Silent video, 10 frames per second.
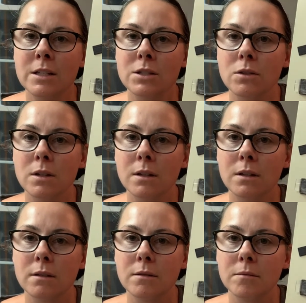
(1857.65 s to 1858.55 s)
So
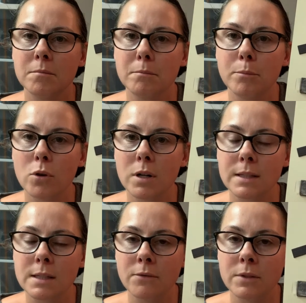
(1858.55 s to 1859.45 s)
the board
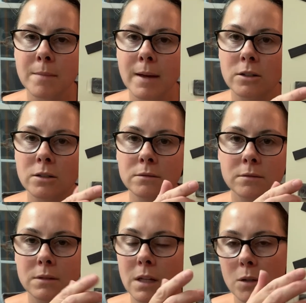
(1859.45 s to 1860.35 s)
itself is
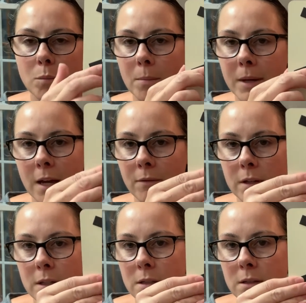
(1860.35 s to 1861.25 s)
metal. A lot of you probably have
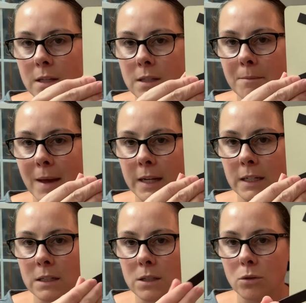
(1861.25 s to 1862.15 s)
this. It has the
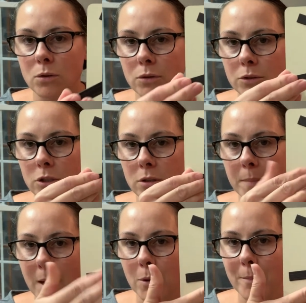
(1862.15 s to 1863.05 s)
magnets to hold your
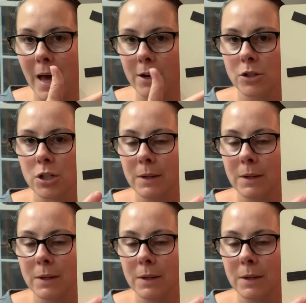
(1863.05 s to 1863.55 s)
paper pattern